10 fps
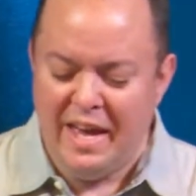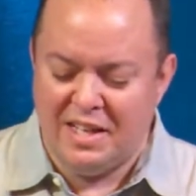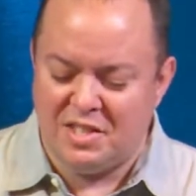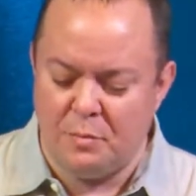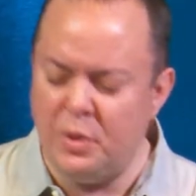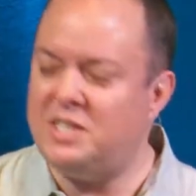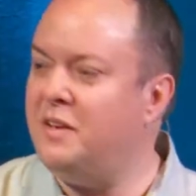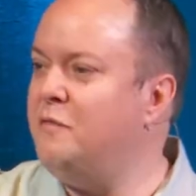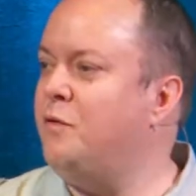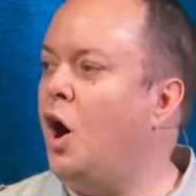is simply
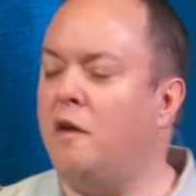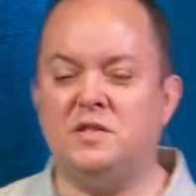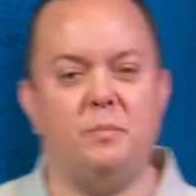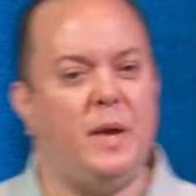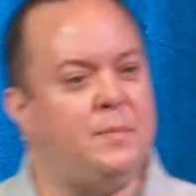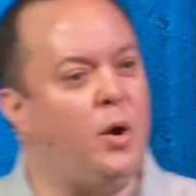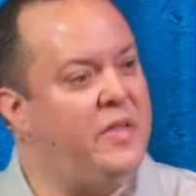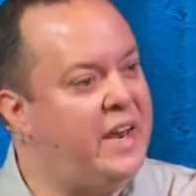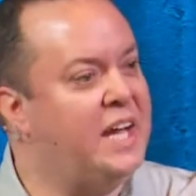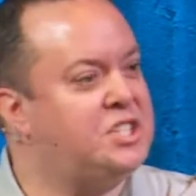to involve some people
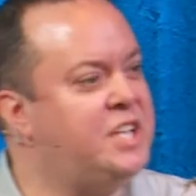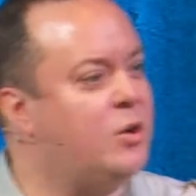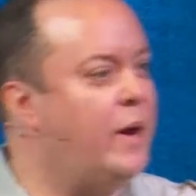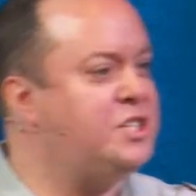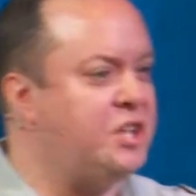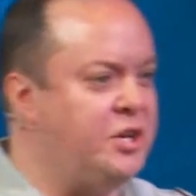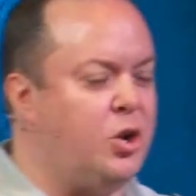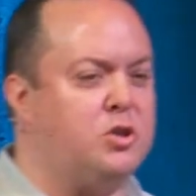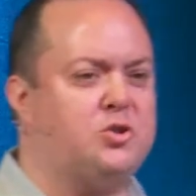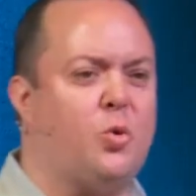in the next generation in
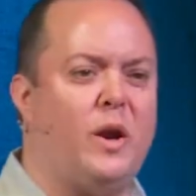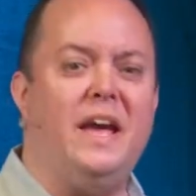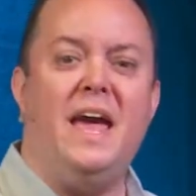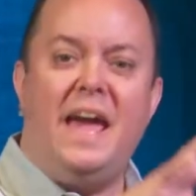your story,